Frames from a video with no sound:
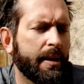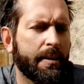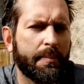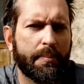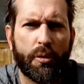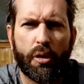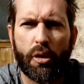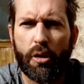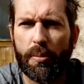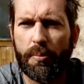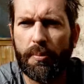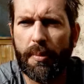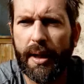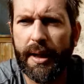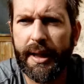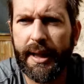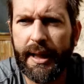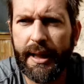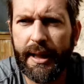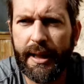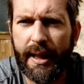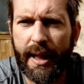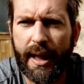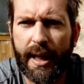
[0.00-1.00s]
more
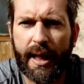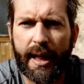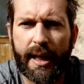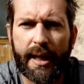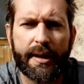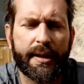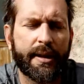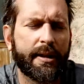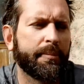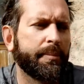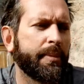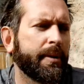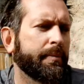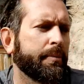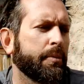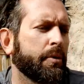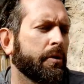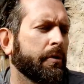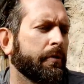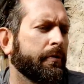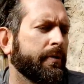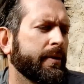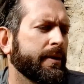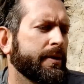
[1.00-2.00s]
money, and there'll be
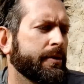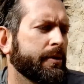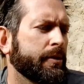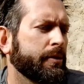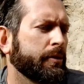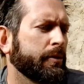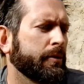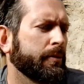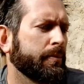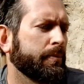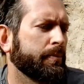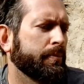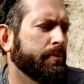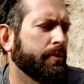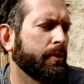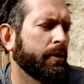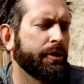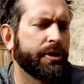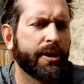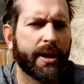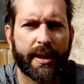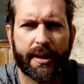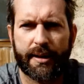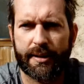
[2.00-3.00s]
more fiscal
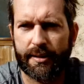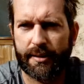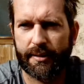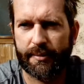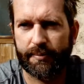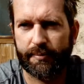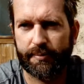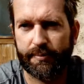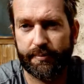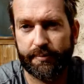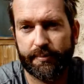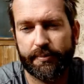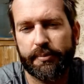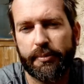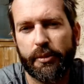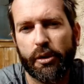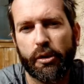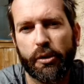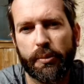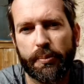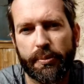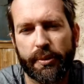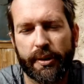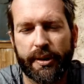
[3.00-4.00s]
projects,
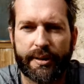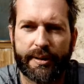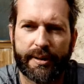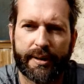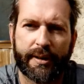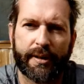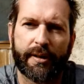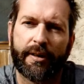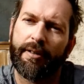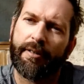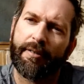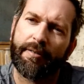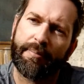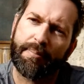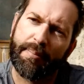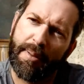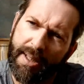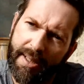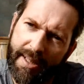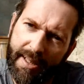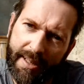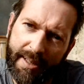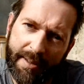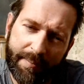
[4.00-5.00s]
more printing of
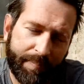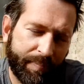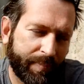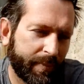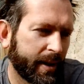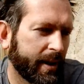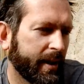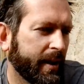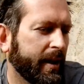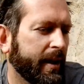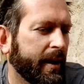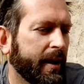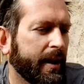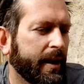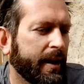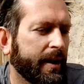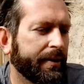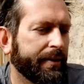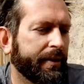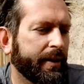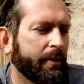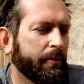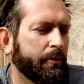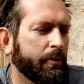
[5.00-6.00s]
money
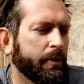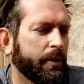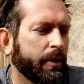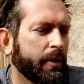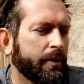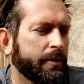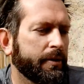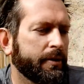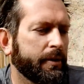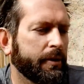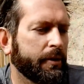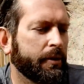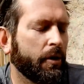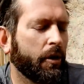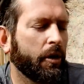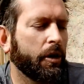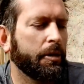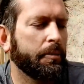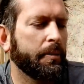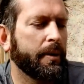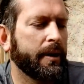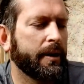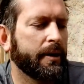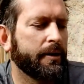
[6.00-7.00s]
that will go into the
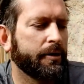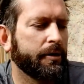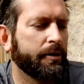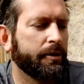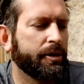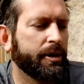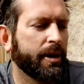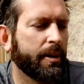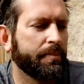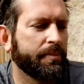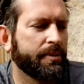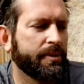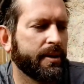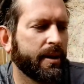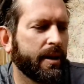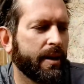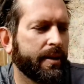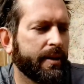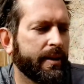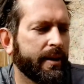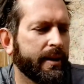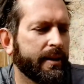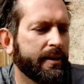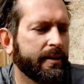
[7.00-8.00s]
economy to
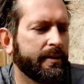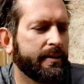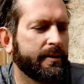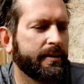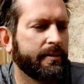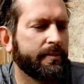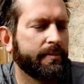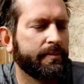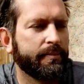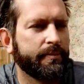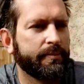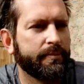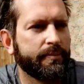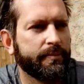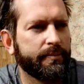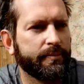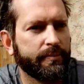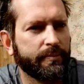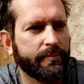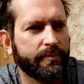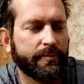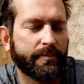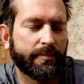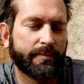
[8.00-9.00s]
jumpstart things.
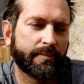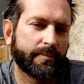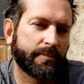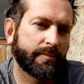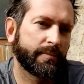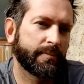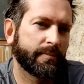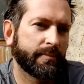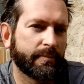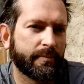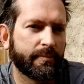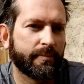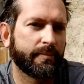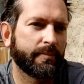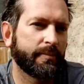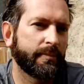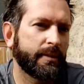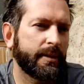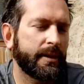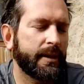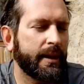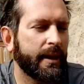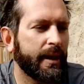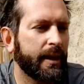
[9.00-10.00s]

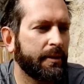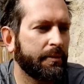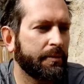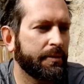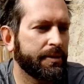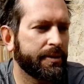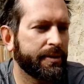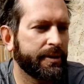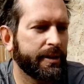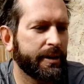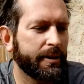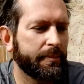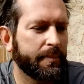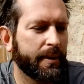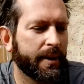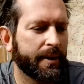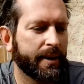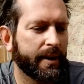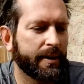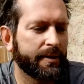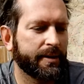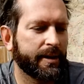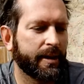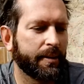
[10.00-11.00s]
Yeah, we'll see about
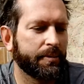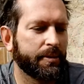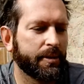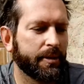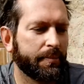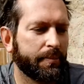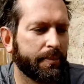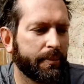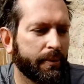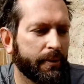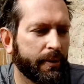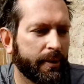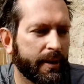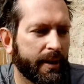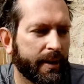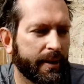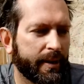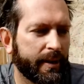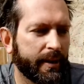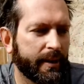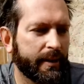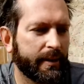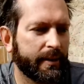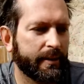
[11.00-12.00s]
that. It's come to a point. I
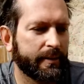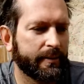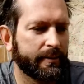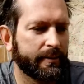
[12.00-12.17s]
think